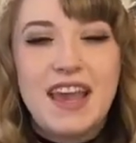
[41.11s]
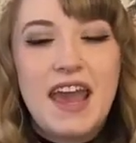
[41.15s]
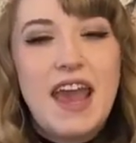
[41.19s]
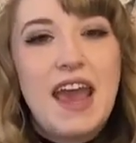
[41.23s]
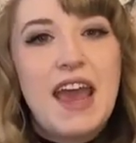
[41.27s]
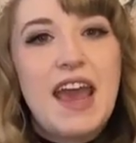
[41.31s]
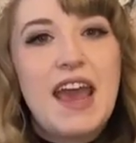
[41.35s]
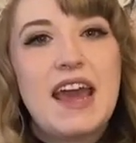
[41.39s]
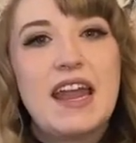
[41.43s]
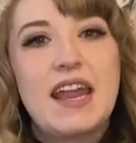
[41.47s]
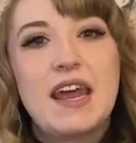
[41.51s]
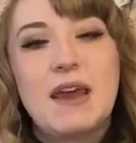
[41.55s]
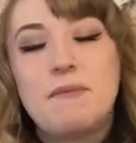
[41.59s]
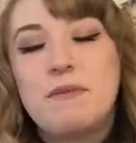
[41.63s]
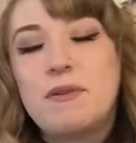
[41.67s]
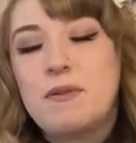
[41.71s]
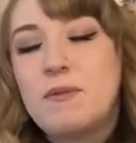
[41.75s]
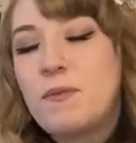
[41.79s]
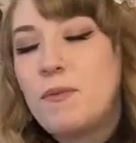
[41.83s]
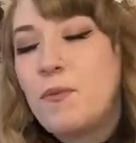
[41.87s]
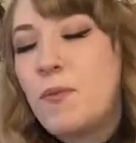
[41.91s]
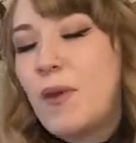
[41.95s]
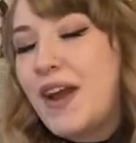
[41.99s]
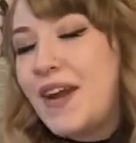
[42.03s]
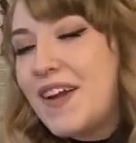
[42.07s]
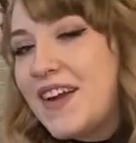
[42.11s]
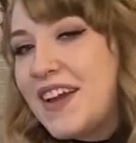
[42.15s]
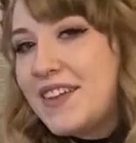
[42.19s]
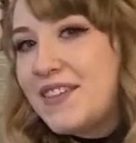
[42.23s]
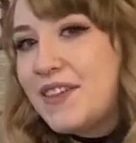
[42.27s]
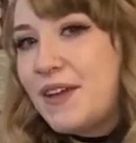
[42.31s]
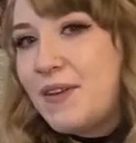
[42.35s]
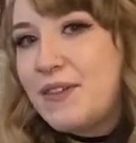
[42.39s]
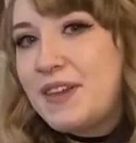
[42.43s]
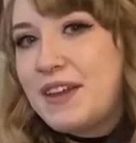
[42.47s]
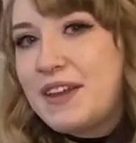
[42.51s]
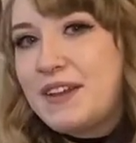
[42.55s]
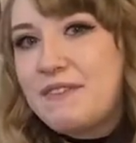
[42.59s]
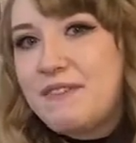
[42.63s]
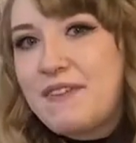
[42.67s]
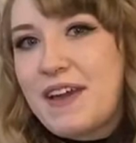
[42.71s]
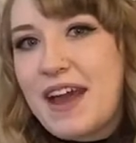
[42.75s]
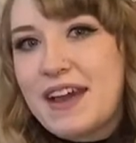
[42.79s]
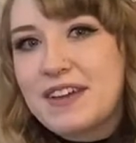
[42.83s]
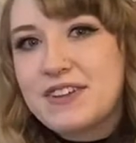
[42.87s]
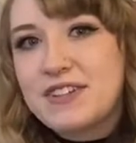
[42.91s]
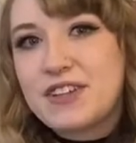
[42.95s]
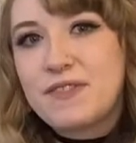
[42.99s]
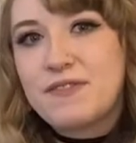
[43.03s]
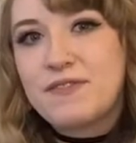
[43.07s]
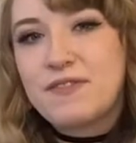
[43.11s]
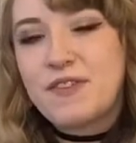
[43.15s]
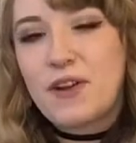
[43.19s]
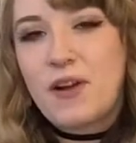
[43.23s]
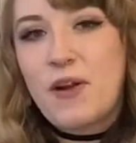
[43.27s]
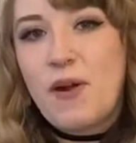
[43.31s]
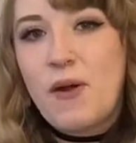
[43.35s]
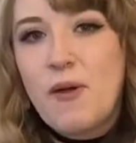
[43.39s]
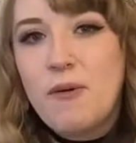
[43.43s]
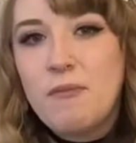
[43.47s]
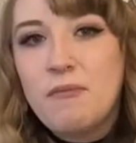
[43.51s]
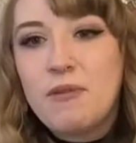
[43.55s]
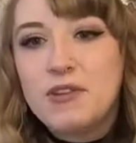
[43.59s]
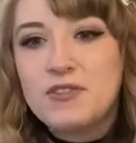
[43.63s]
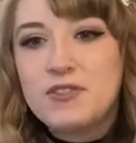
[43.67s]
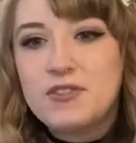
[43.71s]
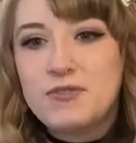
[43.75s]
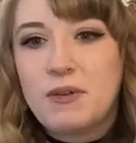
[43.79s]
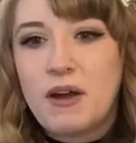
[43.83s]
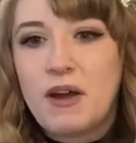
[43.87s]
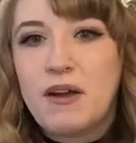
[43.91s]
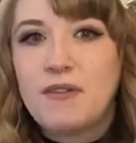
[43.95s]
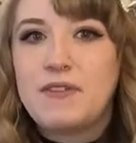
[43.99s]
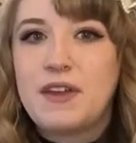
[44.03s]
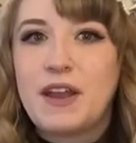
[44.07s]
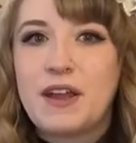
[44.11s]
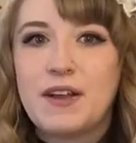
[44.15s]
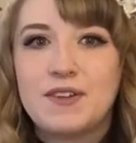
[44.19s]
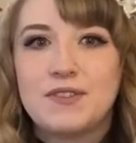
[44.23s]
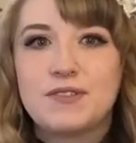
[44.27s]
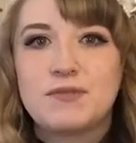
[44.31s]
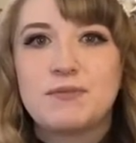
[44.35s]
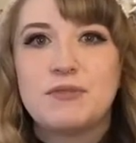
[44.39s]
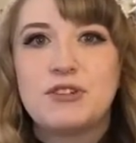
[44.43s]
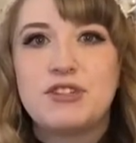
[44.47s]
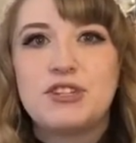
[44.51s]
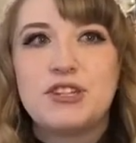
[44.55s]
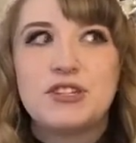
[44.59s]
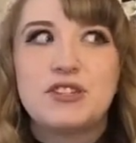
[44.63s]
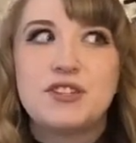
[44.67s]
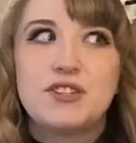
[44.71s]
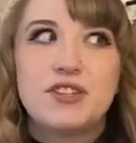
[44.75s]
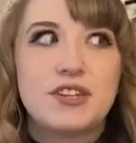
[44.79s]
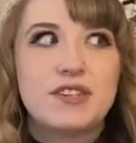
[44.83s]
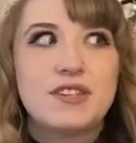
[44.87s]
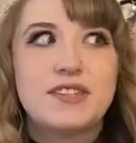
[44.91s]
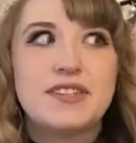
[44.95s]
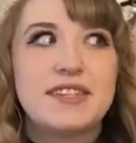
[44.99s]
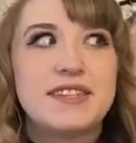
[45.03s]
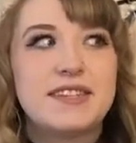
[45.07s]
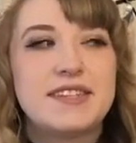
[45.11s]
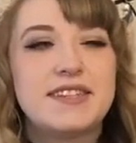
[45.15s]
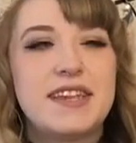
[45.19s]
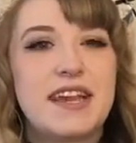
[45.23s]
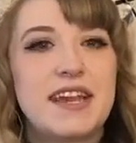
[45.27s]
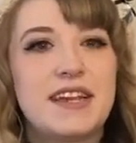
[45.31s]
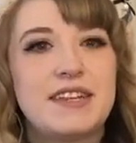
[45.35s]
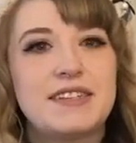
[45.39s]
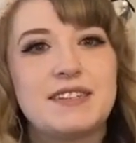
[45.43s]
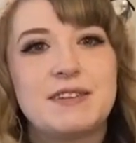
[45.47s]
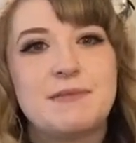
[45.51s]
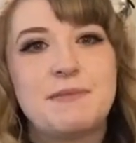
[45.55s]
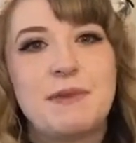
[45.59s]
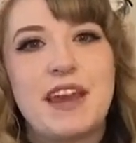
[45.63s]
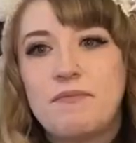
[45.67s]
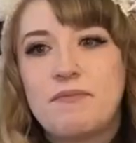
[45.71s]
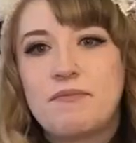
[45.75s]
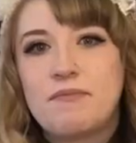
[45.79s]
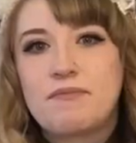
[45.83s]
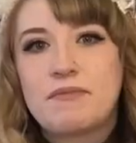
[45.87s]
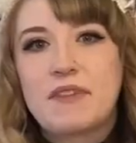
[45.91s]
and I've been wearing Lolita fashion for almost 12 years, which is just insane to me.